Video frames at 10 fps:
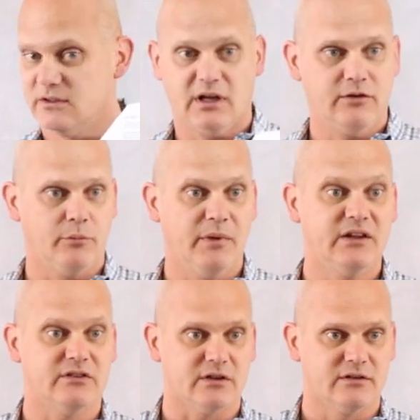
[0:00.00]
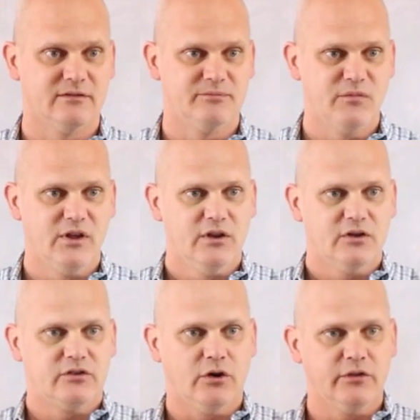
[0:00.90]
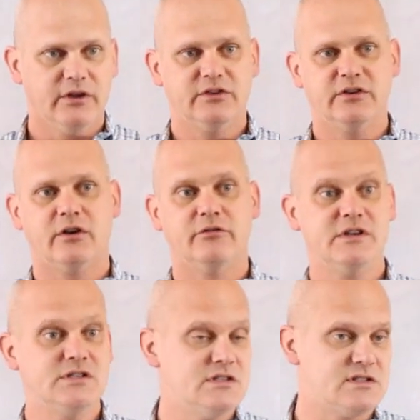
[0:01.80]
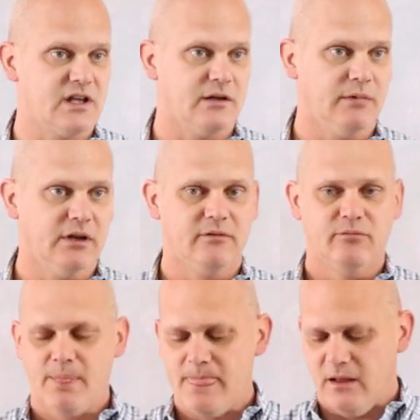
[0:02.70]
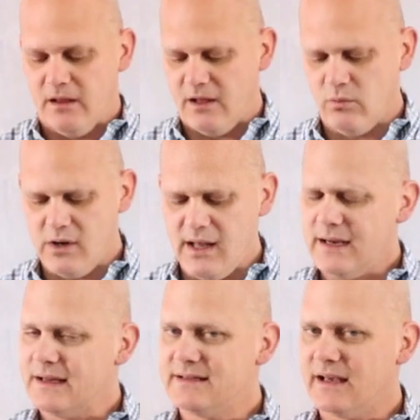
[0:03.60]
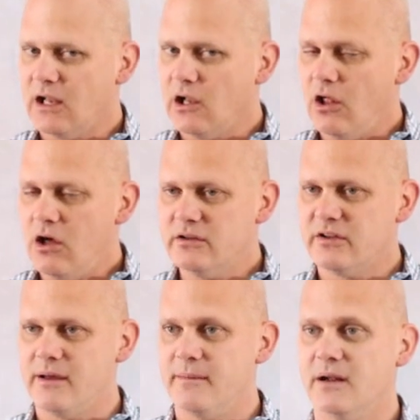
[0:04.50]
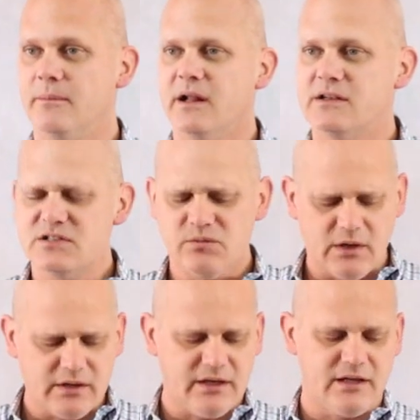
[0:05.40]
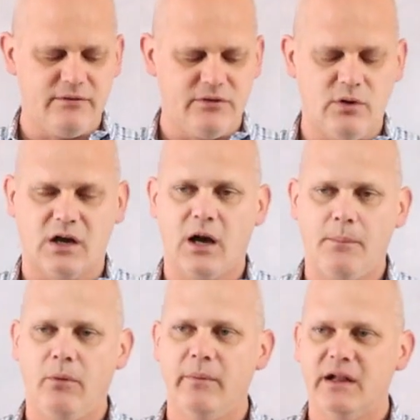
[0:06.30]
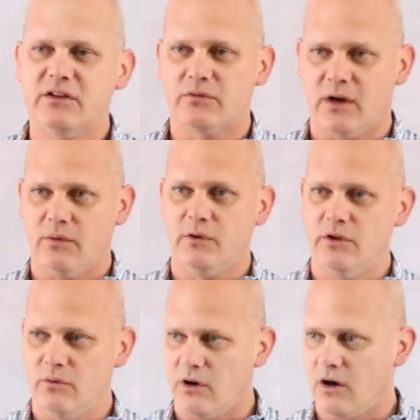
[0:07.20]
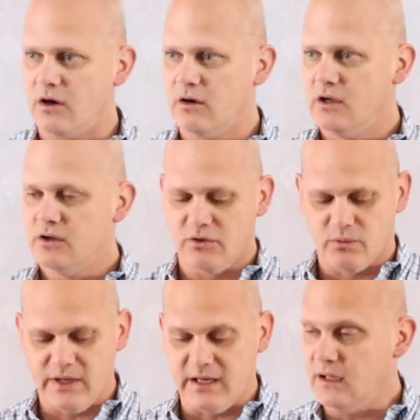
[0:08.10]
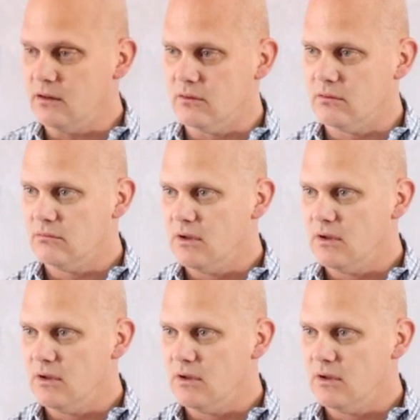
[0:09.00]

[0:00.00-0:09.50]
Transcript: Kind of amazing. So, this is our vision statement. And we're not going to take a long time in it, but I just wanted to give you a couple minutes right where you are to read it